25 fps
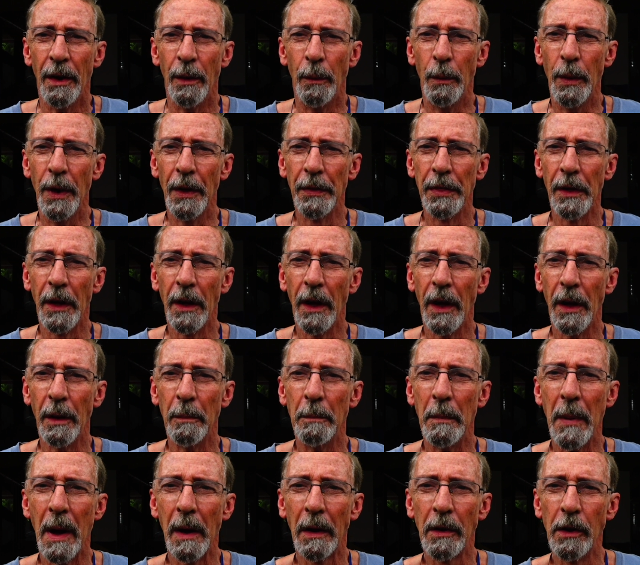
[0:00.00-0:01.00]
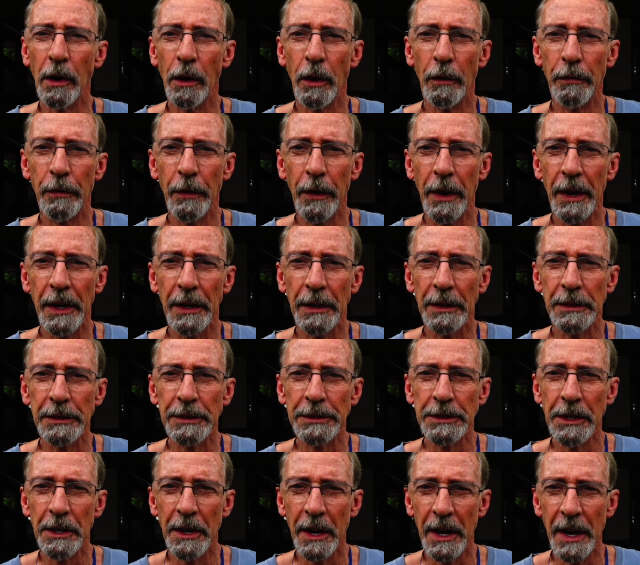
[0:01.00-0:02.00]
with my girlfriend's
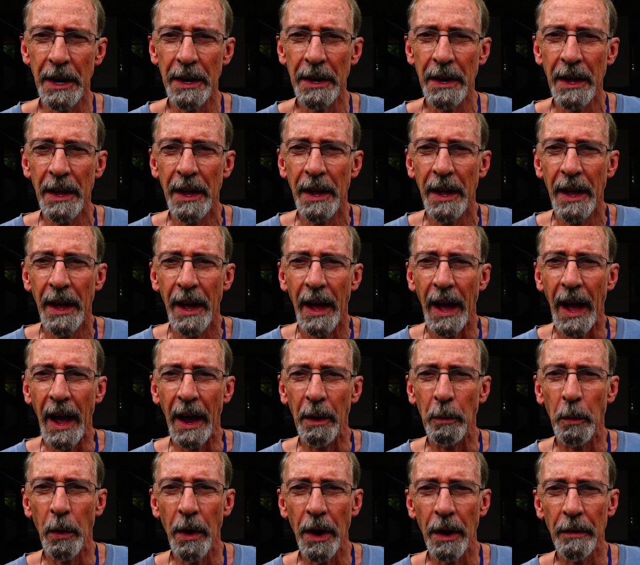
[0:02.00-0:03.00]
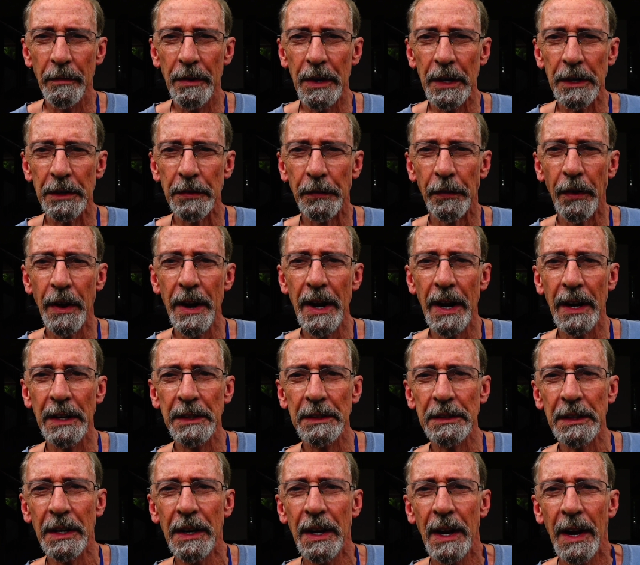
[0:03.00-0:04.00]
son and one of his
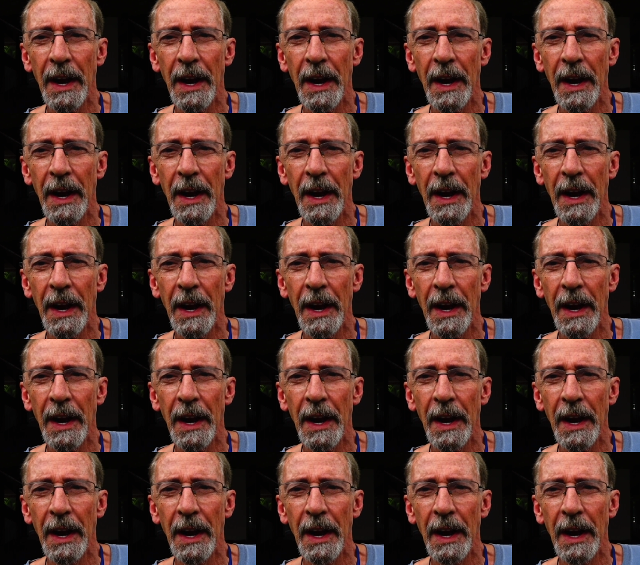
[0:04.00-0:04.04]
friends,